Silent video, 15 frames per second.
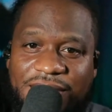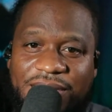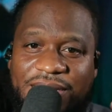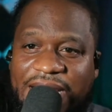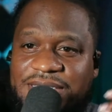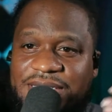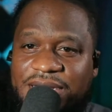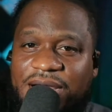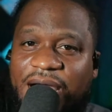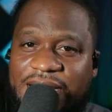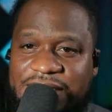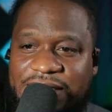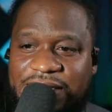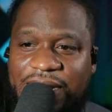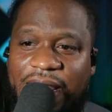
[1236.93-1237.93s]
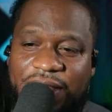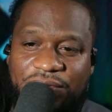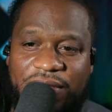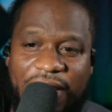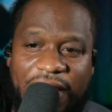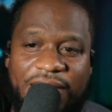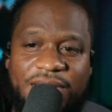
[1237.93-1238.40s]
that's the content that I
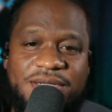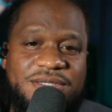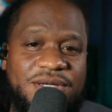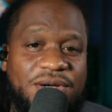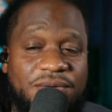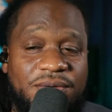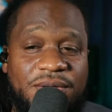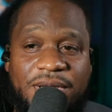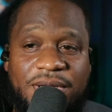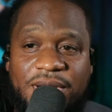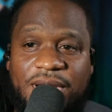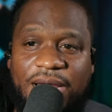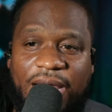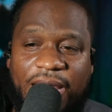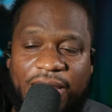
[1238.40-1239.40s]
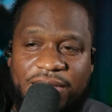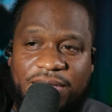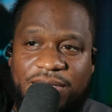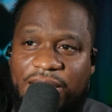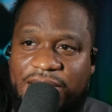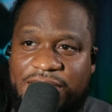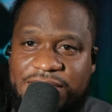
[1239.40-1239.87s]
create. So
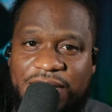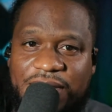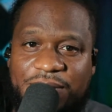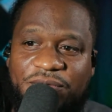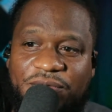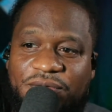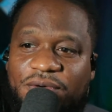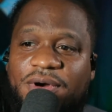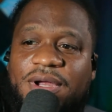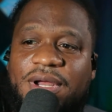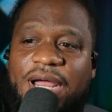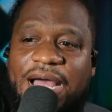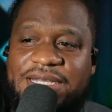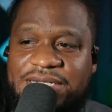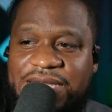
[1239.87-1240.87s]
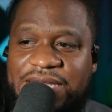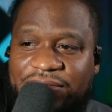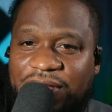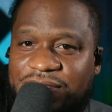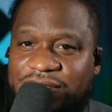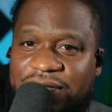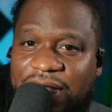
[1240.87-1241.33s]
like I said before, I just have
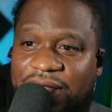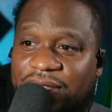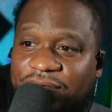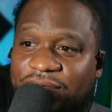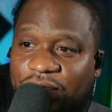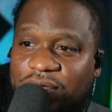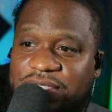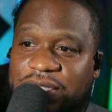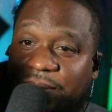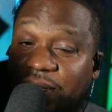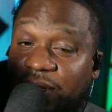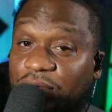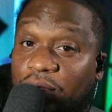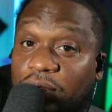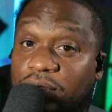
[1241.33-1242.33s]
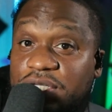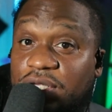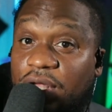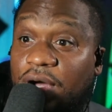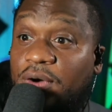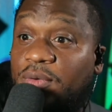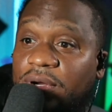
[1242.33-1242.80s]
to understand, of course, I'm going to grow
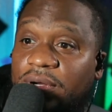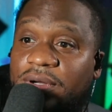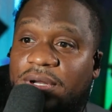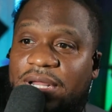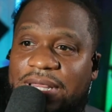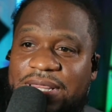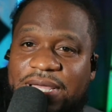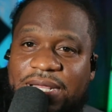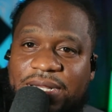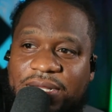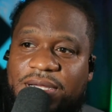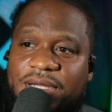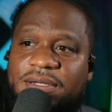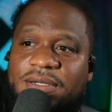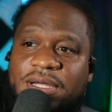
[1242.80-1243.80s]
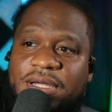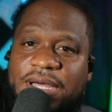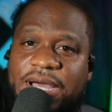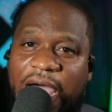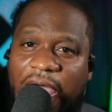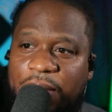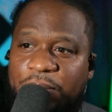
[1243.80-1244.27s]
slower than the
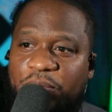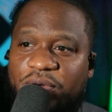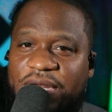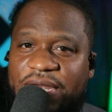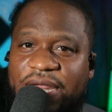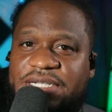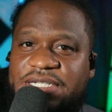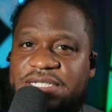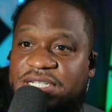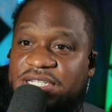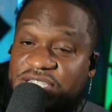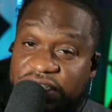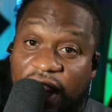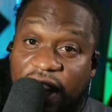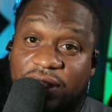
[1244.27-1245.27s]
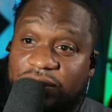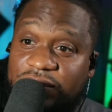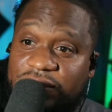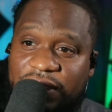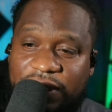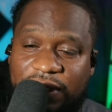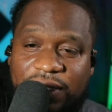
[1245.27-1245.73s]
hyper niched channels,